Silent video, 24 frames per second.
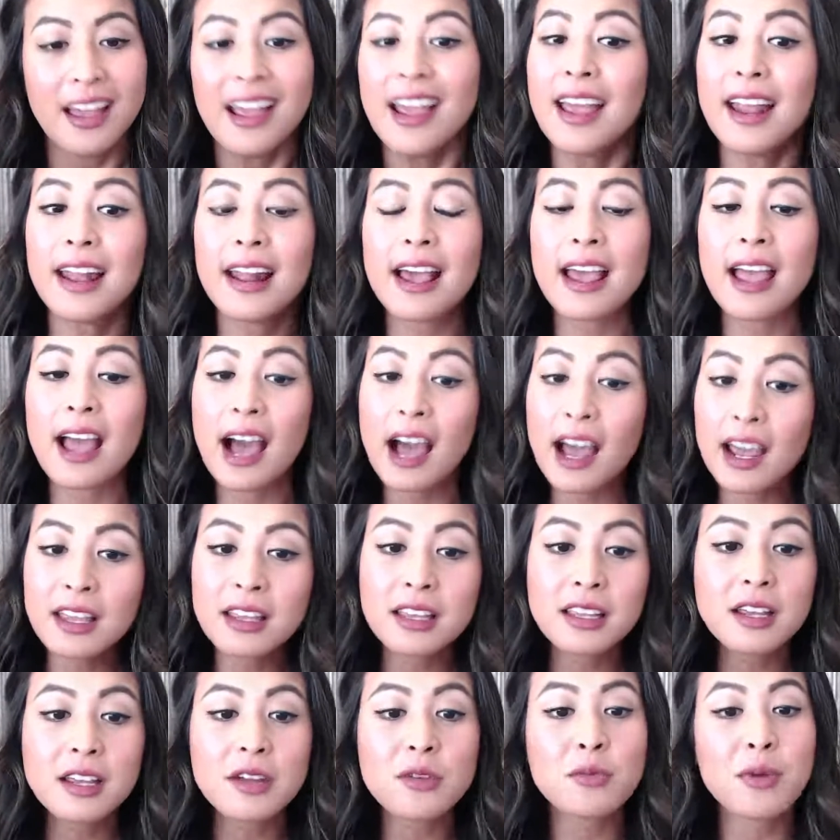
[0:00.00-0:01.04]
And I
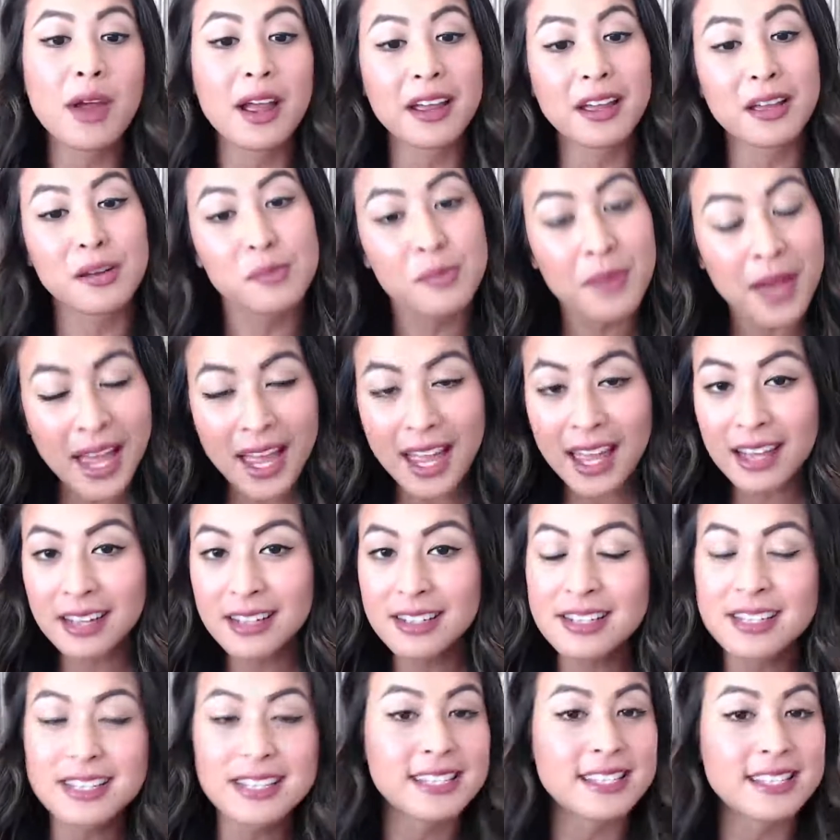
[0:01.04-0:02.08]
highly
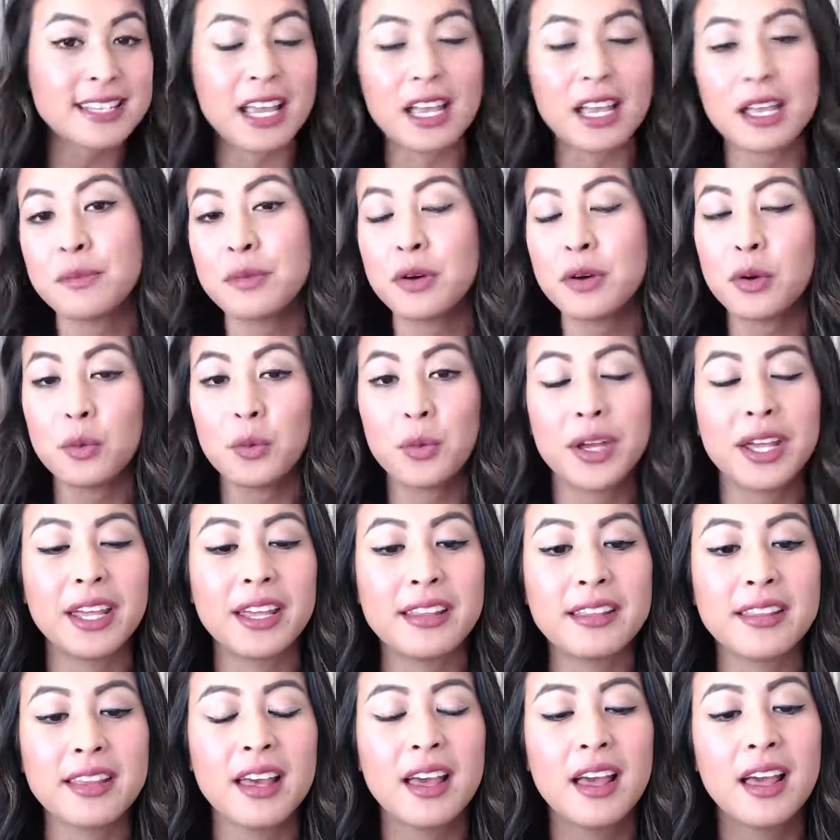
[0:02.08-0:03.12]
recommend, same
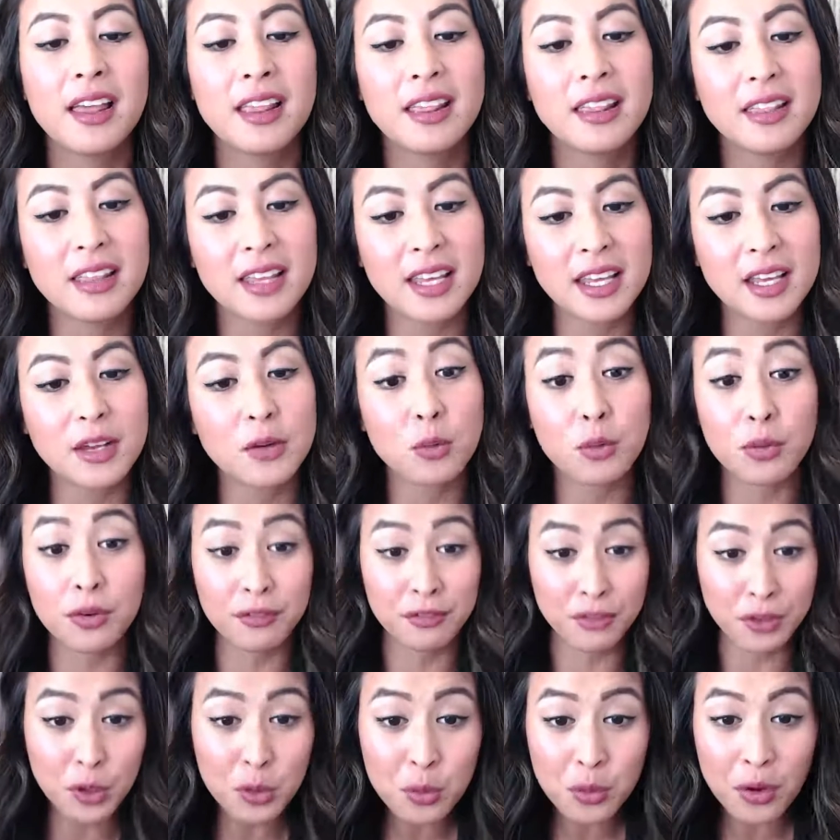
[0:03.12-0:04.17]
with the
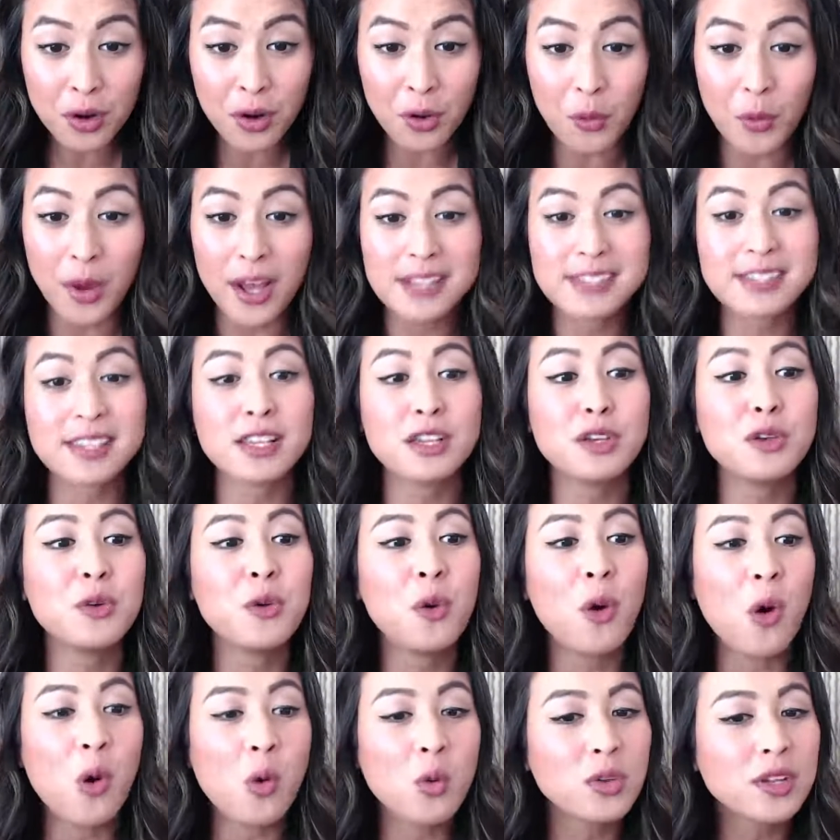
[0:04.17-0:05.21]
review request, that you
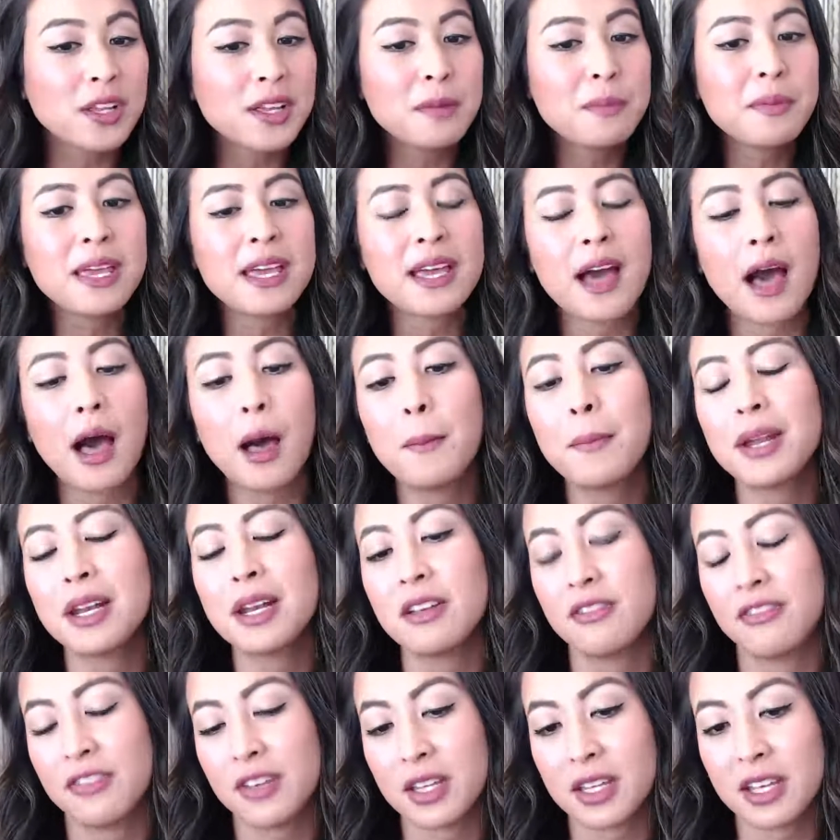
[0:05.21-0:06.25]
only become an
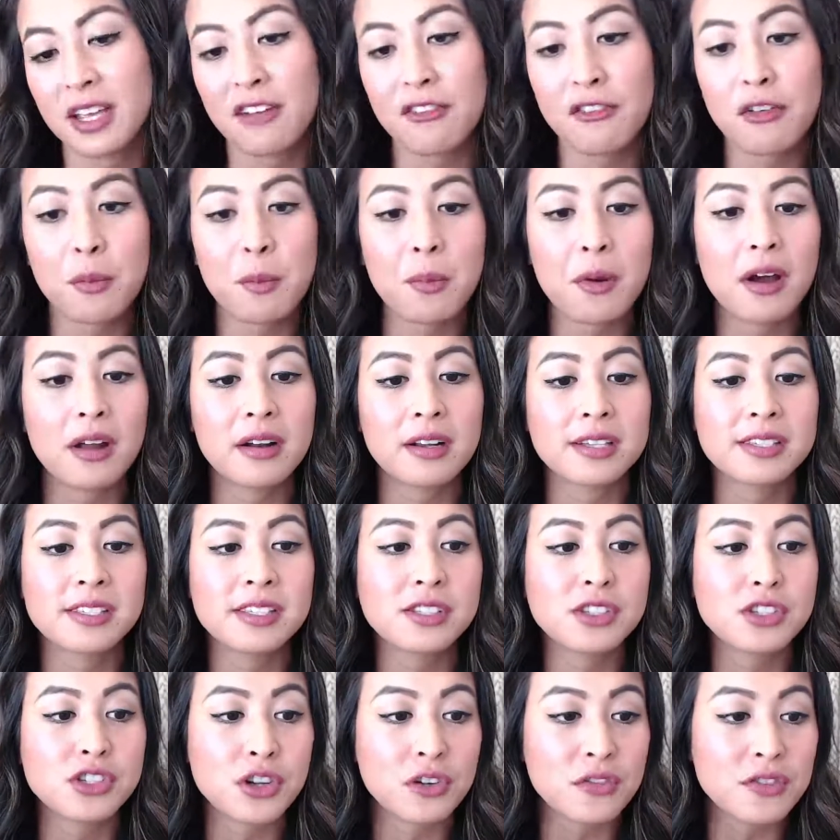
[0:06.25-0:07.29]
affiliate for products and
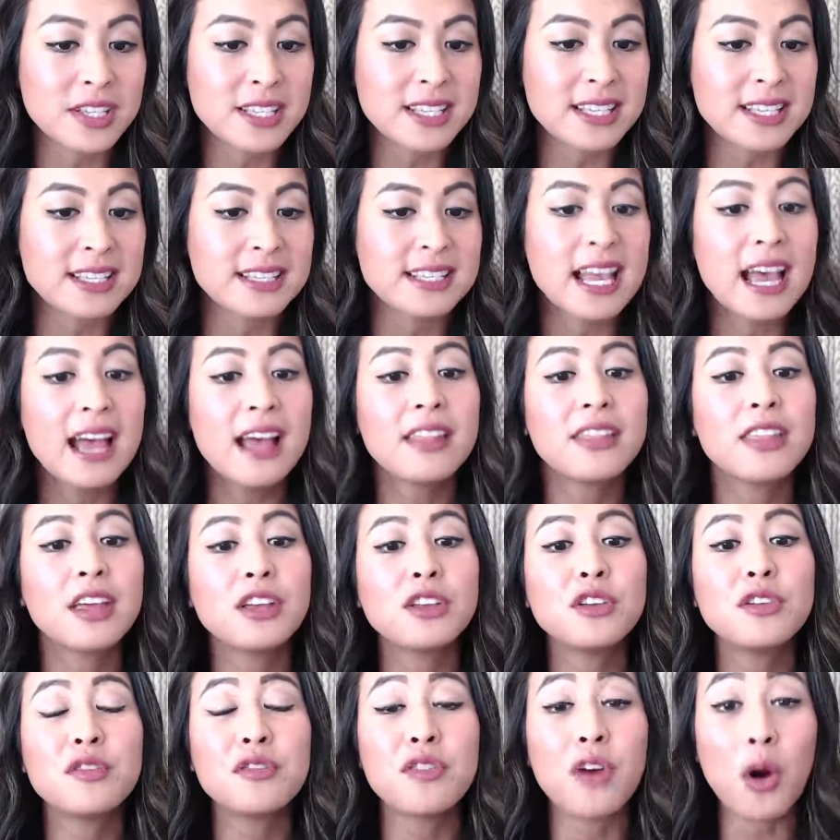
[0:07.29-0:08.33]
services that
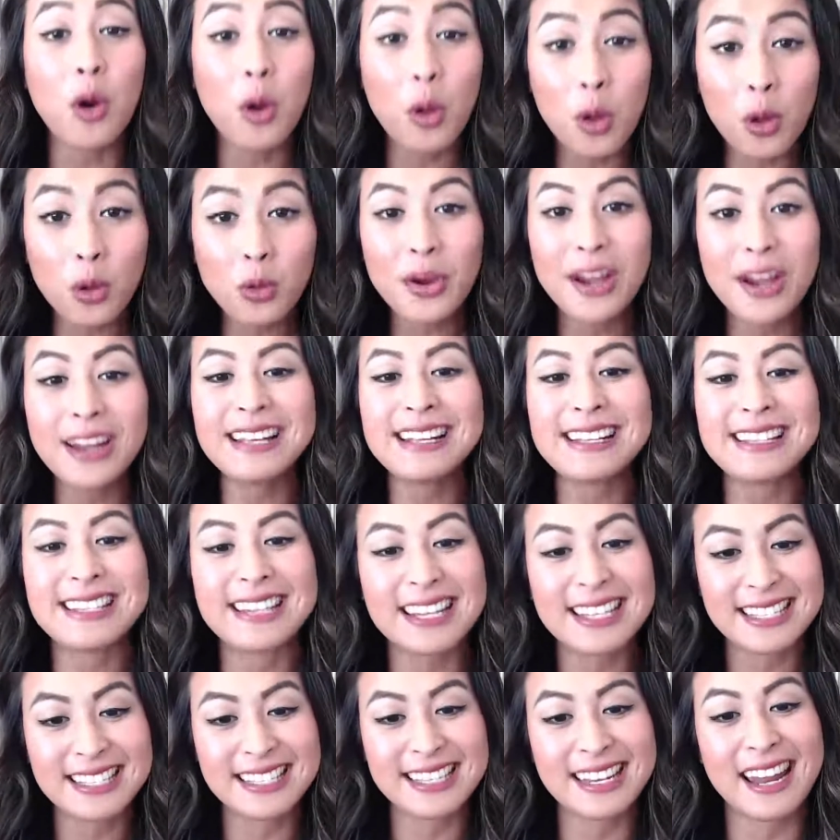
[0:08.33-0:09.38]
you've already
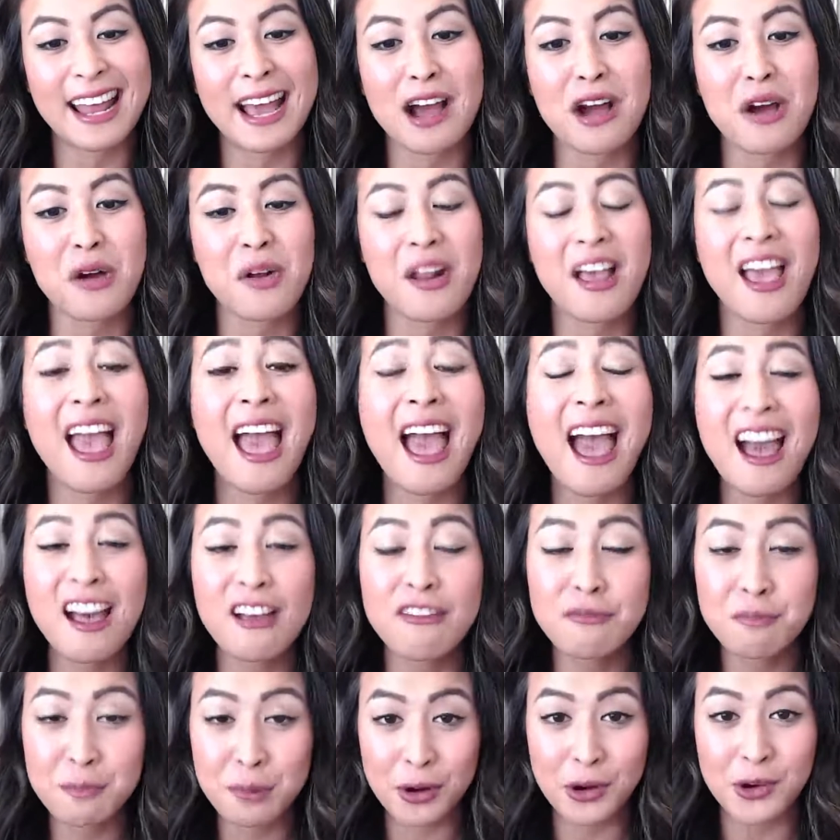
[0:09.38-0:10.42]
tested out,
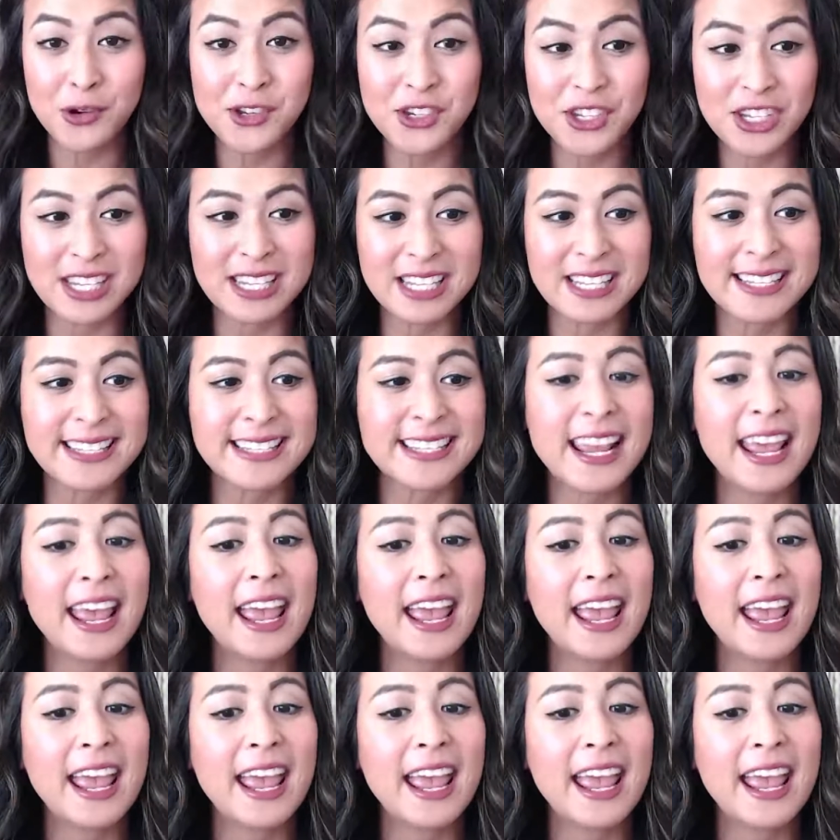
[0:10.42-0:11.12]
have purchased,